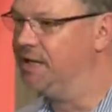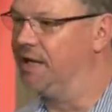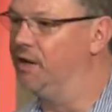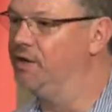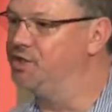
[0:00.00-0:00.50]
You
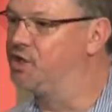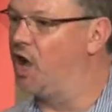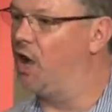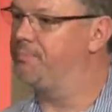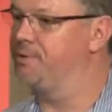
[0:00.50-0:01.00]
know, you
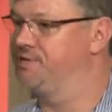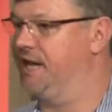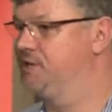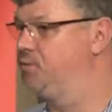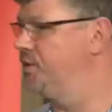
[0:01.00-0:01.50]
can't
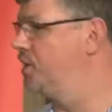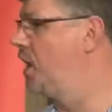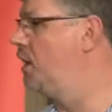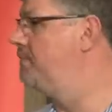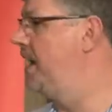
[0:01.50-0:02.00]
protect what you
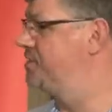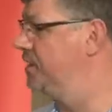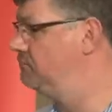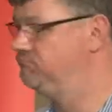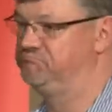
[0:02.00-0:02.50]
can't
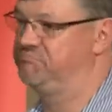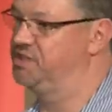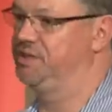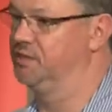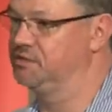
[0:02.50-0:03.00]
measure
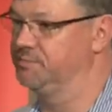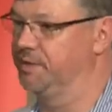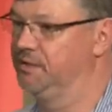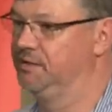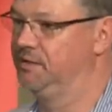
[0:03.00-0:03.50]
is the ultimate.